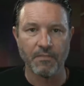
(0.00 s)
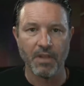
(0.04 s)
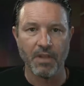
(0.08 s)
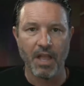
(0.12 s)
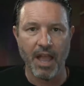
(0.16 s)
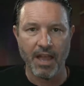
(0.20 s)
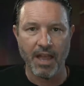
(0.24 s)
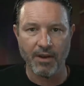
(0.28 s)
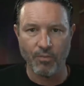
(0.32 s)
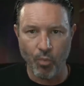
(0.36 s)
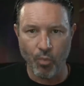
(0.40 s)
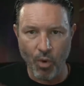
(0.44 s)

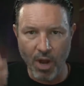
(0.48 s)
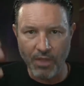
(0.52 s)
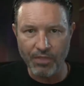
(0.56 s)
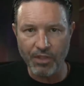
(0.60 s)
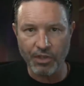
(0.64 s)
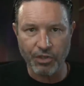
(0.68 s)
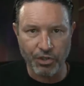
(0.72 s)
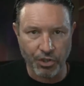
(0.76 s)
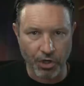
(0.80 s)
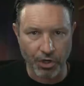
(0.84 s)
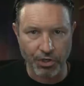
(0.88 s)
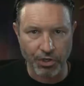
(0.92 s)
And when the
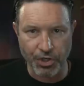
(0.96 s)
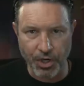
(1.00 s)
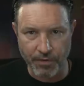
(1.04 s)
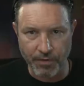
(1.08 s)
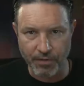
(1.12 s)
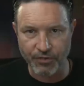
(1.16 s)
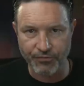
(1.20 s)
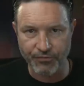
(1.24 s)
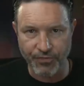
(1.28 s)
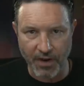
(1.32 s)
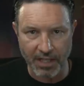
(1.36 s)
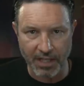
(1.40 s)
church
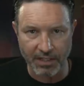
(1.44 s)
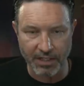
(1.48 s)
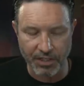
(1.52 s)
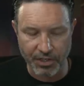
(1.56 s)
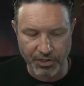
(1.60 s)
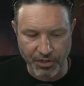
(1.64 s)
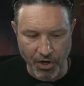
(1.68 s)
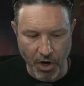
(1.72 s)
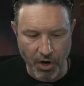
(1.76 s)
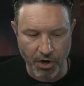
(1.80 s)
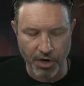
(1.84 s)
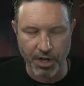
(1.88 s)
service finally
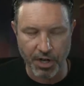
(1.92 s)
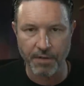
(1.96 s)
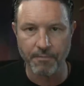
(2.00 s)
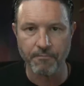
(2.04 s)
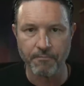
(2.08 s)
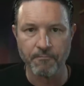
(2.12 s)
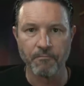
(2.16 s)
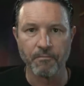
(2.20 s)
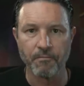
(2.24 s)
started,